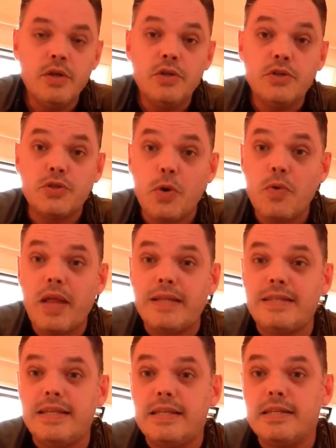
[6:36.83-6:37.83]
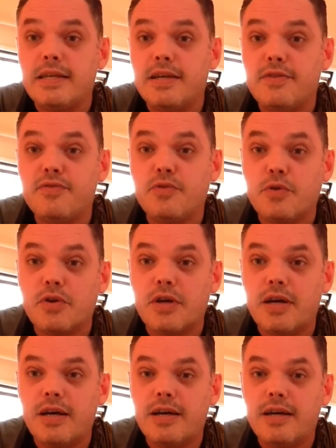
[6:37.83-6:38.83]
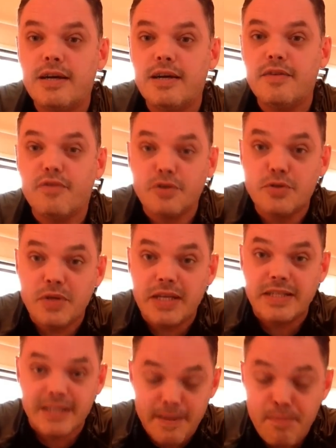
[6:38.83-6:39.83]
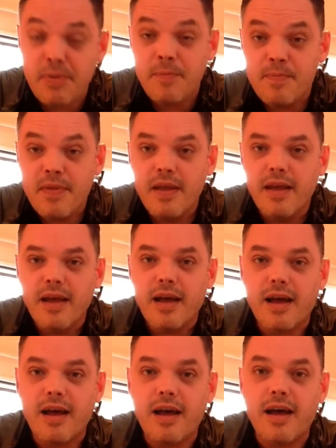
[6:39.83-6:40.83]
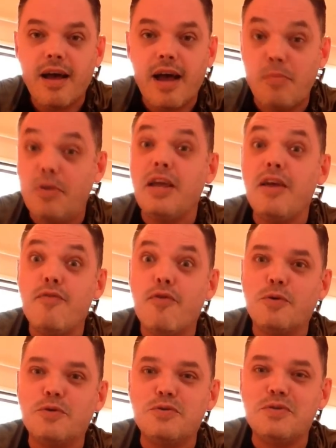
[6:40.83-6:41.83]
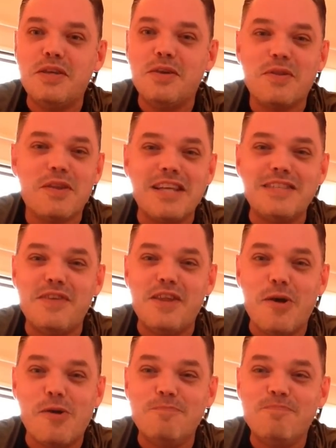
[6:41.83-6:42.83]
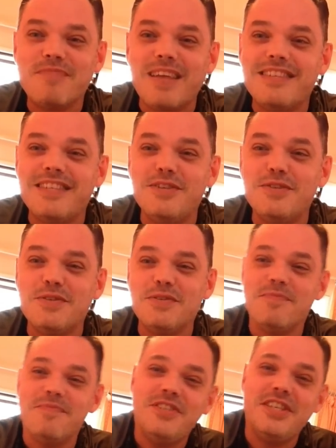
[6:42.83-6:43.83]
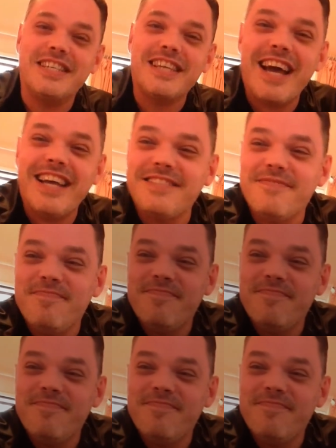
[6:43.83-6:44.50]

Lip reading: So that's it for today's tip. I'm looking forward to see you on the next video. See you soon. Cheers, guys.